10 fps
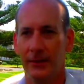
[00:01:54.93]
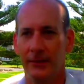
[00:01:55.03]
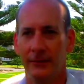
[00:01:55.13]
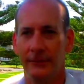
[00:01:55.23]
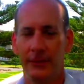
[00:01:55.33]

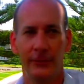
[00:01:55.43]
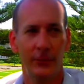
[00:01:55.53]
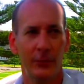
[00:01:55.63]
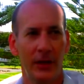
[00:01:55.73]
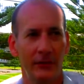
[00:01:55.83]
fish
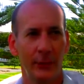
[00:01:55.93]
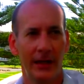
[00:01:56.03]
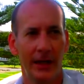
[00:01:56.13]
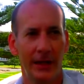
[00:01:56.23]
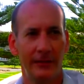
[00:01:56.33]
from Brunswick
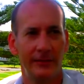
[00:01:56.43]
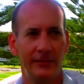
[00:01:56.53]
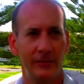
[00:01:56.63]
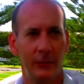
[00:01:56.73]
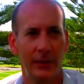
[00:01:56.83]
Heads,
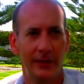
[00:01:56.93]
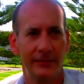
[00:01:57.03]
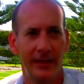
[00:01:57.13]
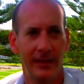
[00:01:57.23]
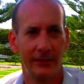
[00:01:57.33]
Tweed
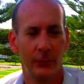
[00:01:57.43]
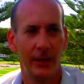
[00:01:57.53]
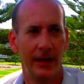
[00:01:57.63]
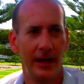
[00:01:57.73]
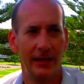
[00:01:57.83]

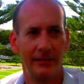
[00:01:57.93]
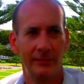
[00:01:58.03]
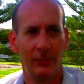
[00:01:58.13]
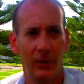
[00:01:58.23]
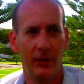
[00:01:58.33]
Heads,
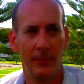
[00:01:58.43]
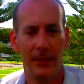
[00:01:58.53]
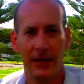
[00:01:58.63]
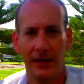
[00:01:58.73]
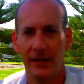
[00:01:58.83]
Byron
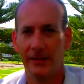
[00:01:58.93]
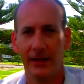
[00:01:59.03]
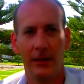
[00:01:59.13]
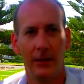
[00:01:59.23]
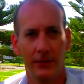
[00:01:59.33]
Bay, anything
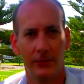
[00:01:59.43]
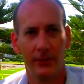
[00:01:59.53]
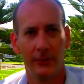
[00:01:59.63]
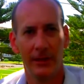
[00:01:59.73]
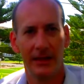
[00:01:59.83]
local
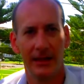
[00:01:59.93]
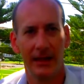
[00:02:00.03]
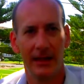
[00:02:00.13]
that we can get.